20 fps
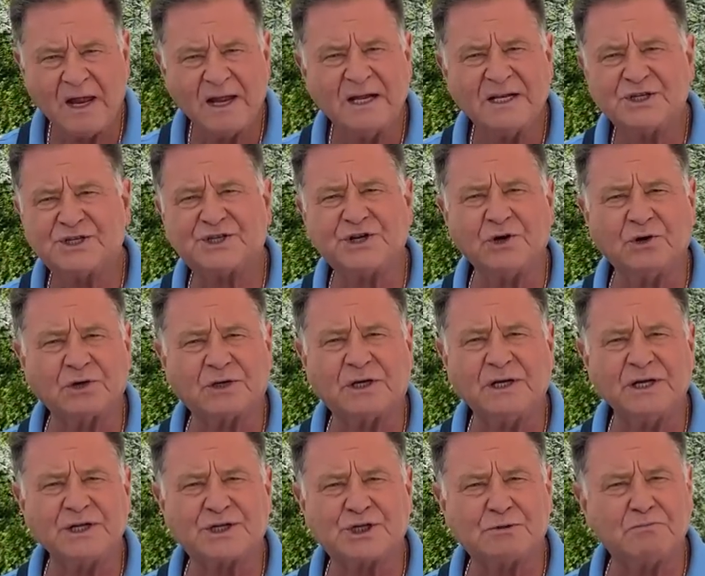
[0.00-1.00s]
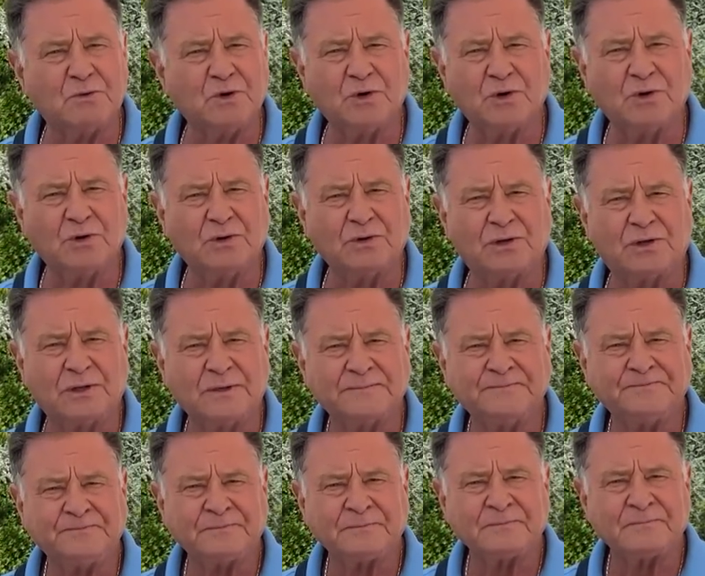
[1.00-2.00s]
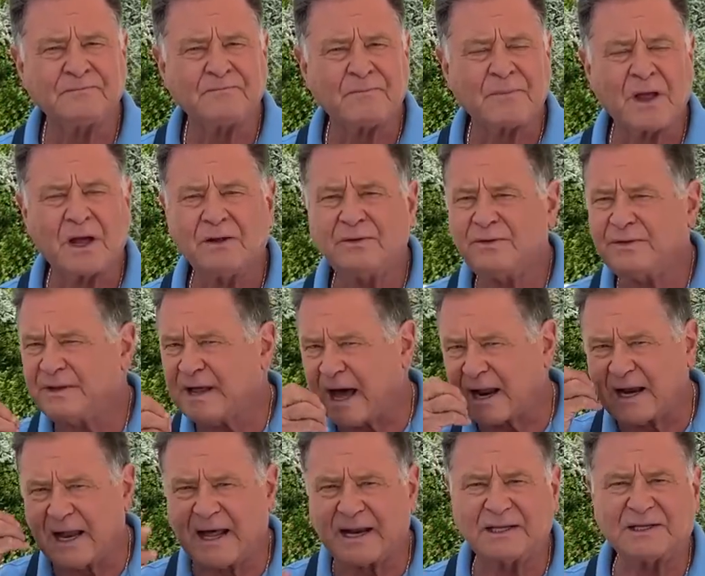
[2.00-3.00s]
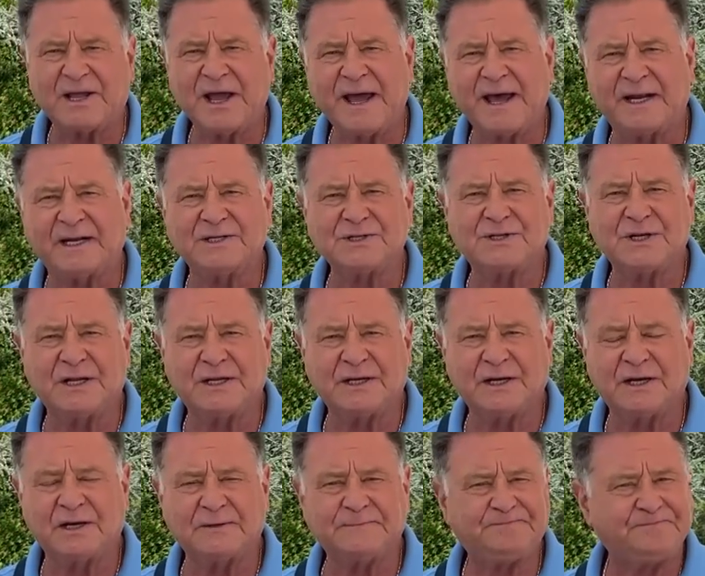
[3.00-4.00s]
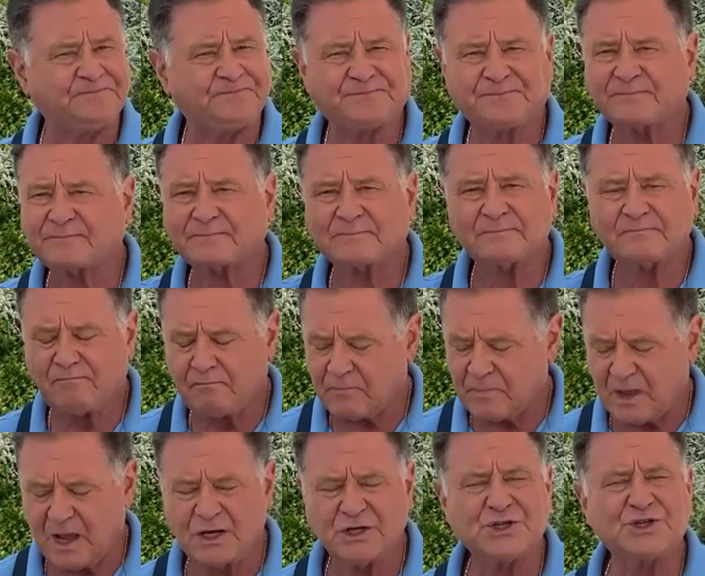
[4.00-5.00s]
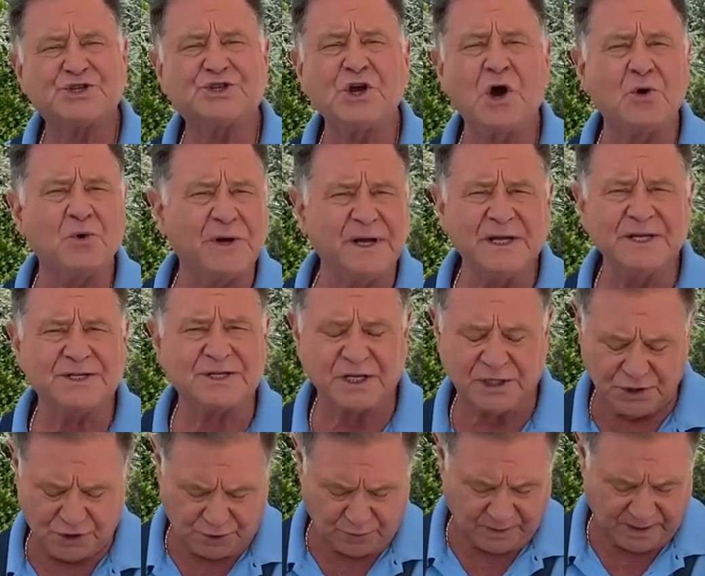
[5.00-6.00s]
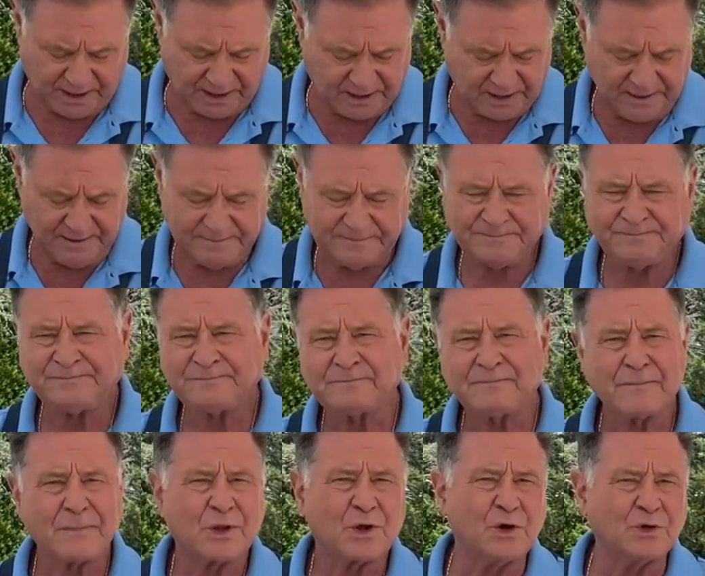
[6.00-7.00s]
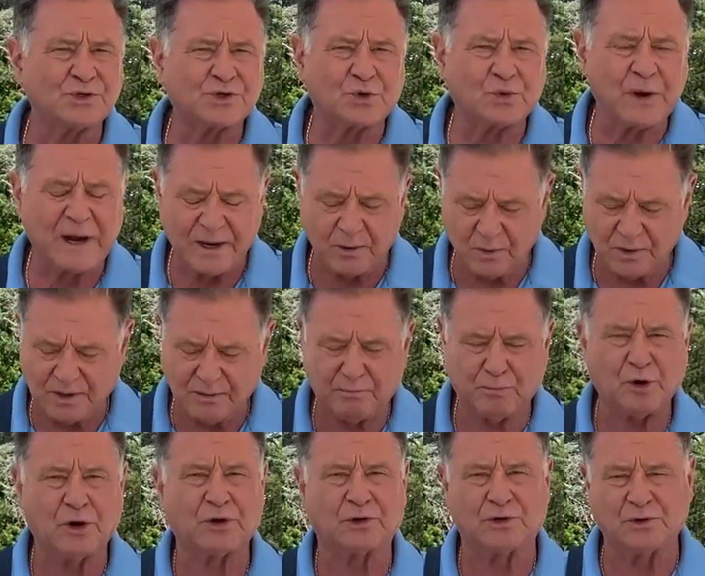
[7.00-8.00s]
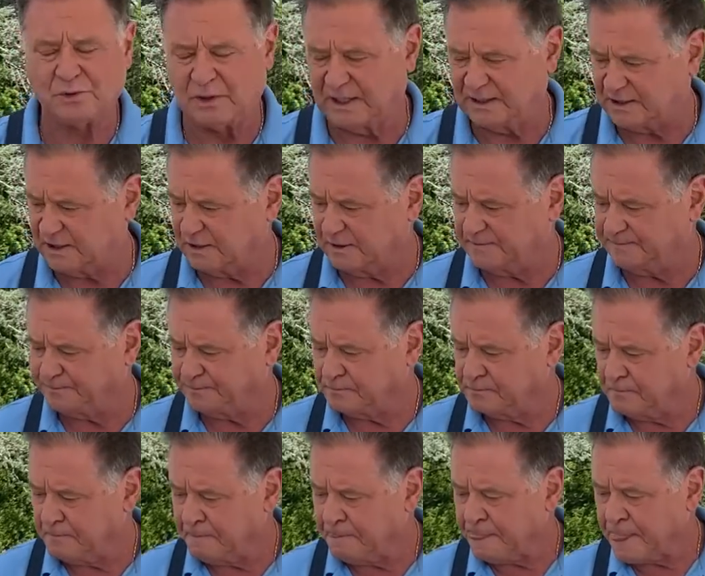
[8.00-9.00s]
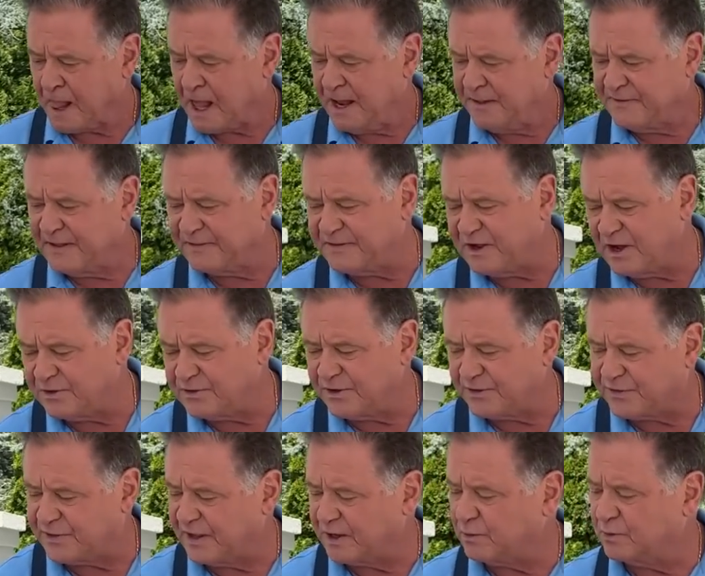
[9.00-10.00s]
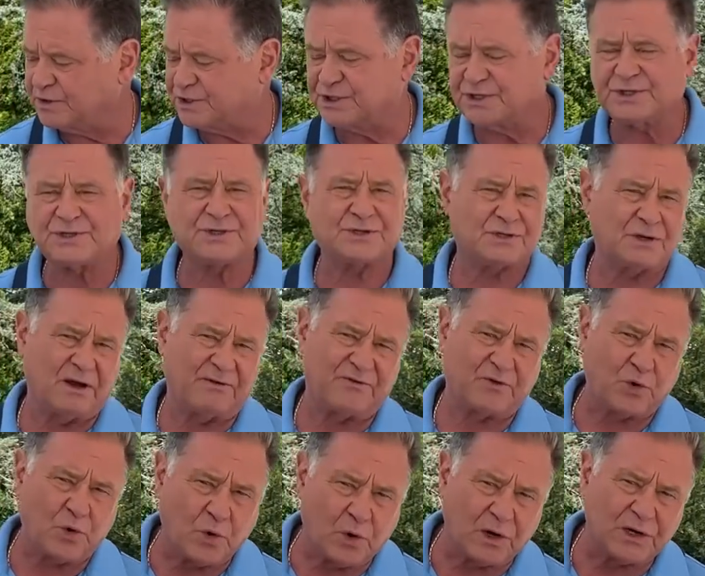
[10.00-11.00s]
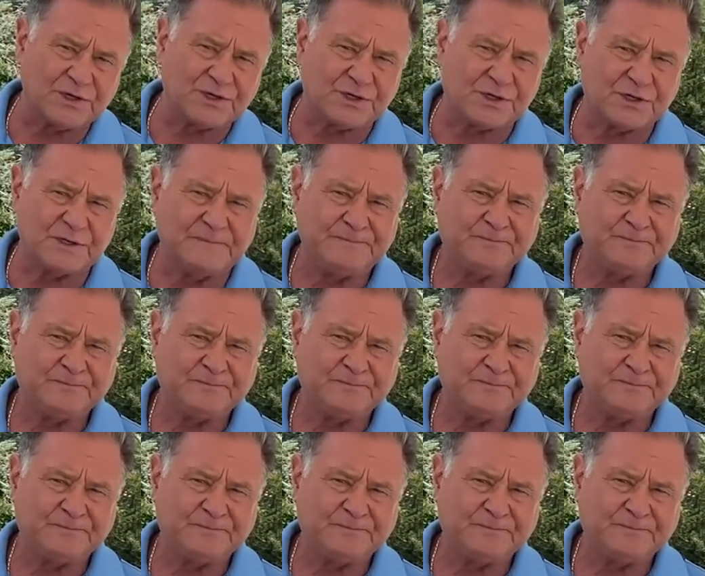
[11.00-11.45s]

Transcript: Silky smooth. Not a lot of tannins in there. So easy to drink. Goes great with the burger right there. And then the other thing, which is, of course,